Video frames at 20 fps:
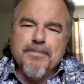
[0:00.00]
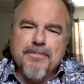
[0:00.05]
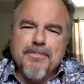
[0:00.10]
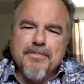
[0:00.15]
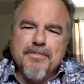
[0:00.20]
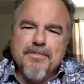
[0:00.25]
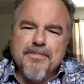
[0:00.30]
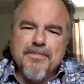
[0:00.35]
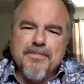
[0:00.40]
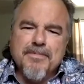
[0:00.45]

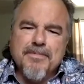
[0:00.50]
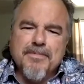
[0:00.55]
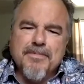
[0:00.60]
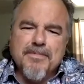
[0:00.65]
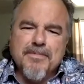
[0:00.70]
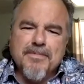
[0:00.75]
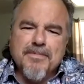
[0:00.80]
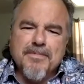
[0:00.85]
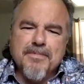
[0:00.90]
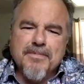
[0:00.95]

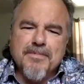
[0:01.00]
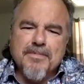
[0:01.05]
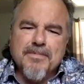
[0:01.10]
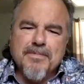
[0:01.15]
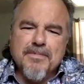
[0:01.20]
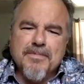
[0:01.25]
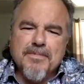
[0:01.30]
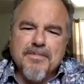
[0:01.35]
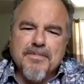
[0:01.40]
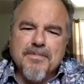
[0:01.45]

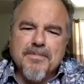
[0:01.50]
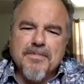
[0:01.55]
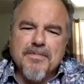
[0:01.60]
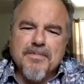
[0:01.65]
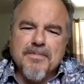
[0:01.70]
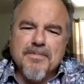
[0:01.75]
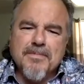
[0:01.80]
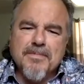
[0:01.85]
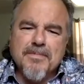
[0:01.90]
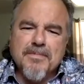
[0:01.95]

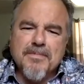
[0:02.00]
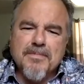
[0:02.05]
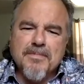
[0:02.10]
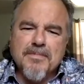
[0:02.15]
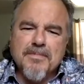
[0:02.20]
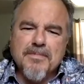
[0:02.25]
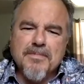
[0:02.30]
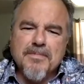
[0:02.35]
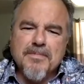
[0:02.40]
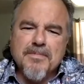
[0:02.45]

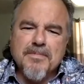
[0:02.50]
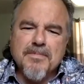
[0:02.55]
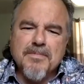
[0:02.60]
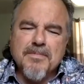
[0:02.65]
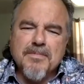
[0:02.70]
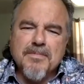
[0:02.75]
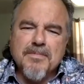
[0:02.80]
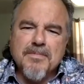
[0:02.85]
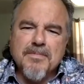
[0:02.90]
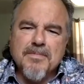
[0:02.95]

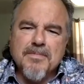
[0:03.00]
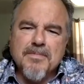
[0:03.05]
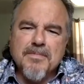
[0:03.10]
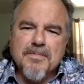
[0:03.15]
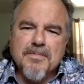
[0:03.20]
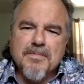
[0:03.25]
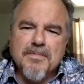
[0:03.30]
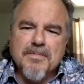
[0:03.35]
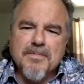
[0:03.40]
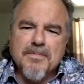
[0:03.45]

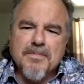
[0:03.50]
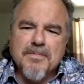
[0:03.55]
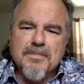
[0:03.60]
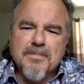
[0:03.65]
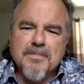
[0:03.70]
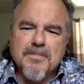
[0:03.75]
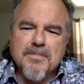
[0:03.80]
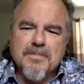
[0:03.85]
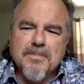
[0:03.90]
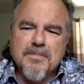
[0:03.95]

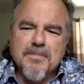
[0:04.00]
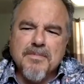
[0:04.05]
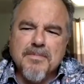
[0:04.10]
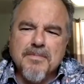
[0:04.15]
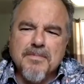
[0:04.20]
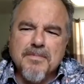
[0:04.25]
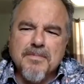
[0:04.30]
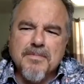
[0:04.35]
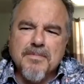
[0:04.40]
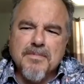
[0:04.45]

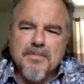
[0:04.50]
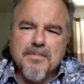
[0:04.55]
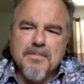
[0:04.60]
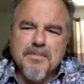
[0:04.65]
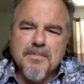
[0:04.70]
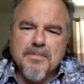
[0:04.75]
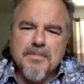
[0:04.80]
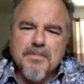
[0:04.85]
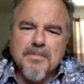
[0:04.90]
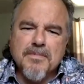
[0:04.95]

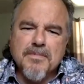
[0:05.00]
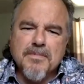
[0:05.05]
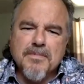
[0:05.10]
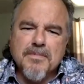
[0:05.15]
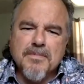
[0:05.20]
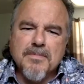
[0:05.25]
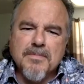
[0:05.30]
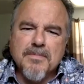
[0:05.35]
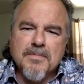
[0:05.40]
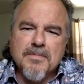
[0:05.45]
(not speaking)